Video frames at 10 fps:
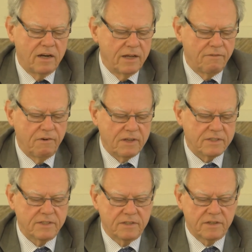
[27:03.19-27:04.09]

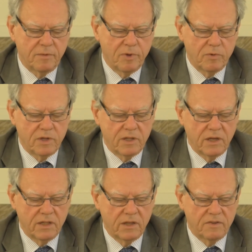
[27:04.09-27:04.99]
leaflets distributed
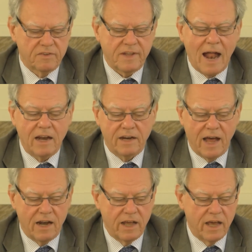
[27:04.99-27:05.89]
in the Stalin
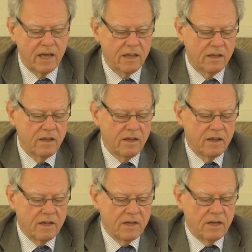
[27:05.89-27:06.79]
Allee
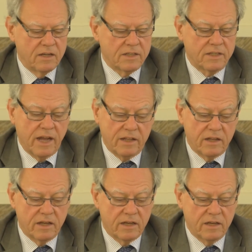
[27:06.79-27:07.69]

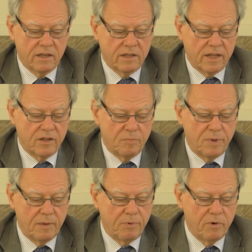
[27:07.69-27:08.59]
stating that the
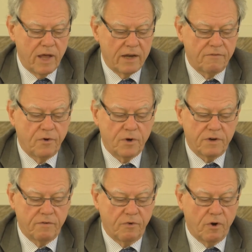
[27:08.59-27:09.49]
people had
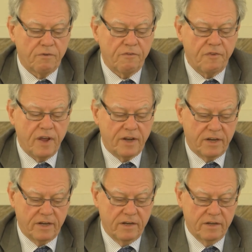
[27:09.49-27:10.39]

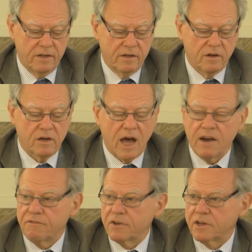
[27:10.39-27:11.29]
forfeited the
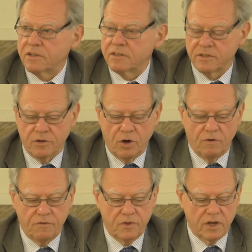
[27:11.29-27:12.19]
confidence
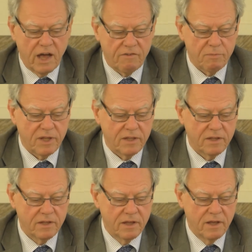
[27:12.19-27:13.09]
of the government
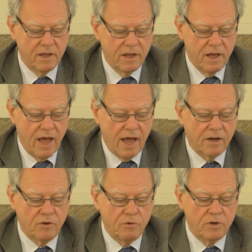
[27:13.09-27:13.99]

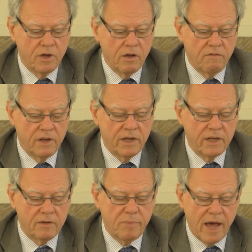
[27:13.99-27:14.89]
and could win
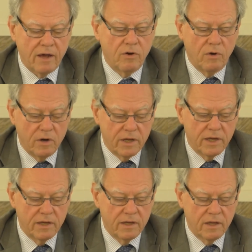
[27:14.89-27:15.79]
it back
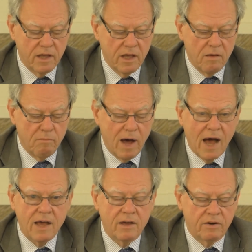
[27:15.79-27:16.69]
only
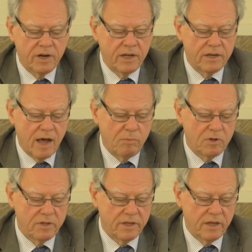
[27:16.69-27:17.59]
by
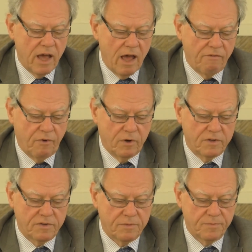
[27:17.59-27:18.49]
redoubled
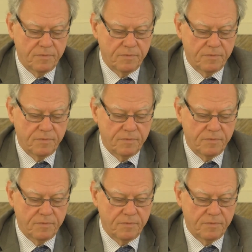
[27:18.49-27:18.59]
efforts.